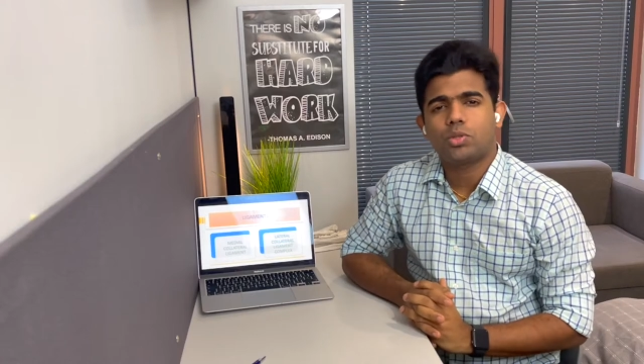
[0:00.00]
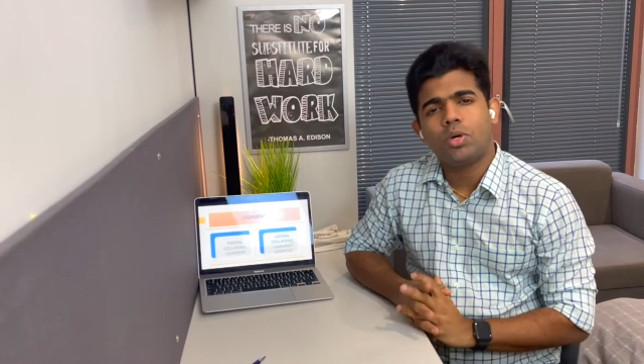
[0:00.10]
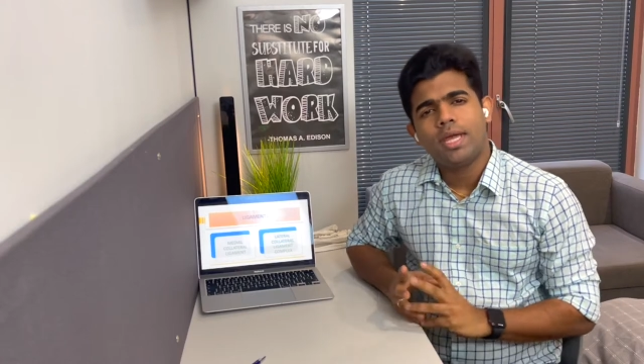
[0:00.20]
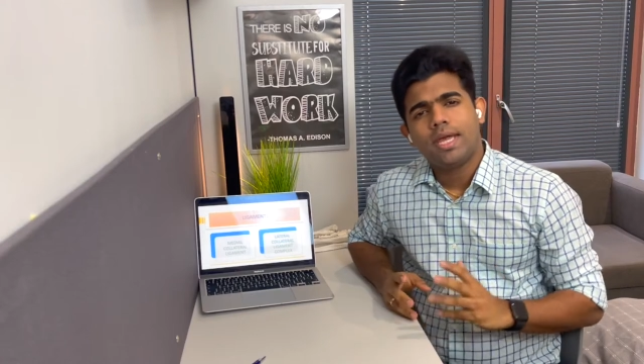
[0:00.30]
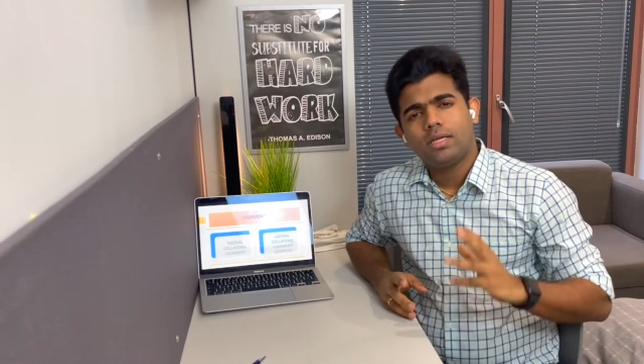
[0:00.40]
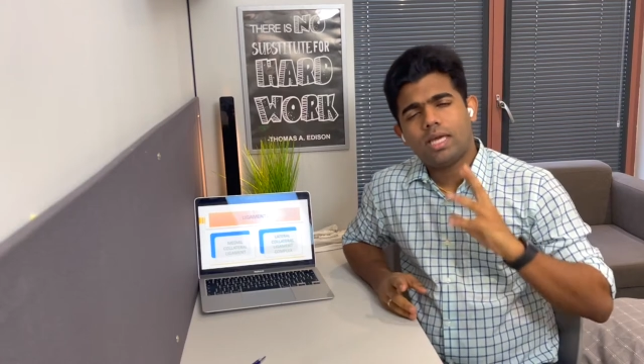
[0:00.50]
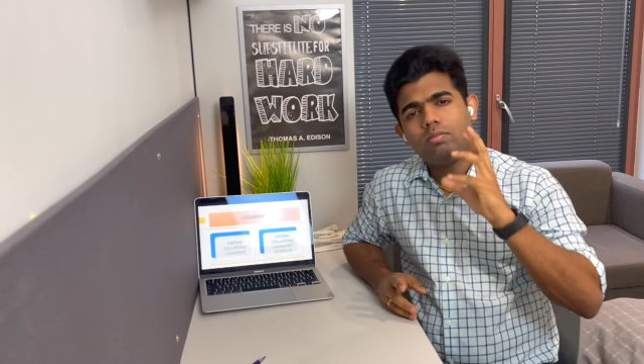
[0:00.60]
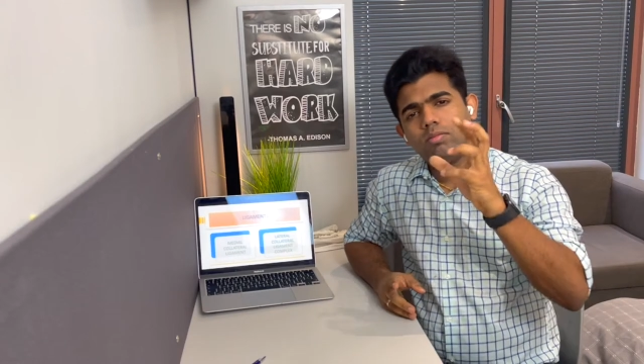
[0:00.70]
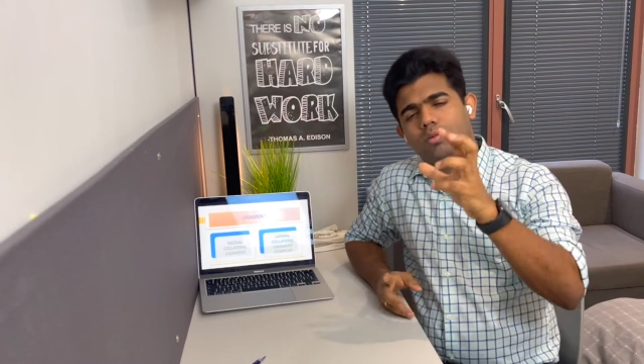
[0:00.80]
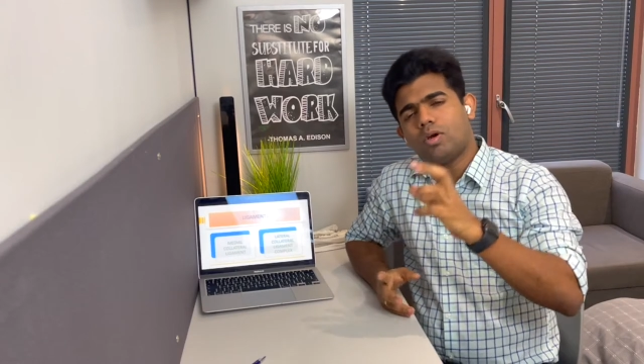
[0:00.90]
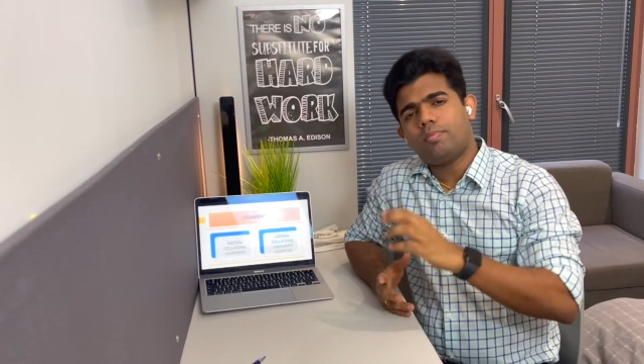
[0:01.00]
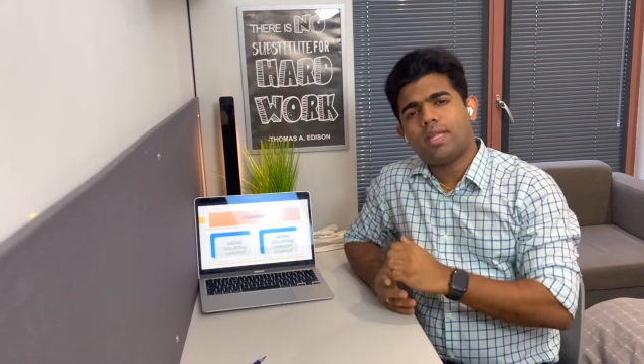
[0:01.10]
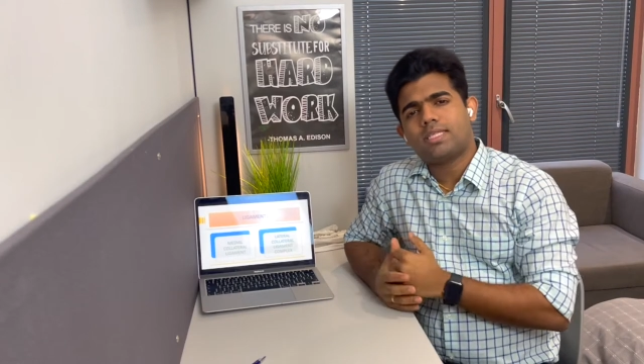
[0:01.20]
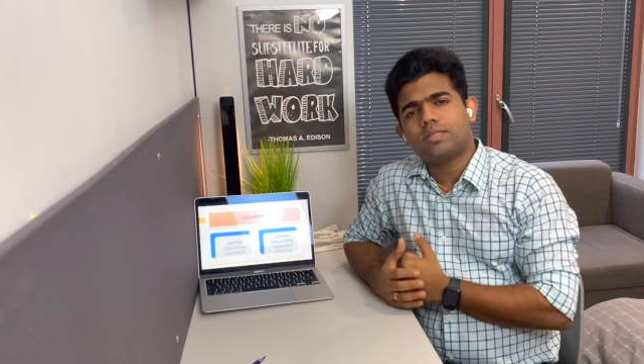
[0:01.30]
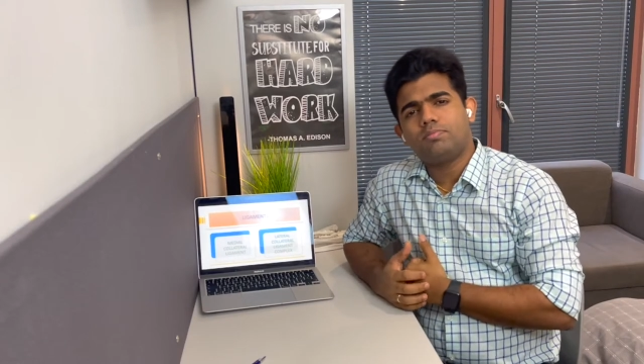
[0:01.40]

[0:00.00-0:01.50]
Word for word: So, elbow complex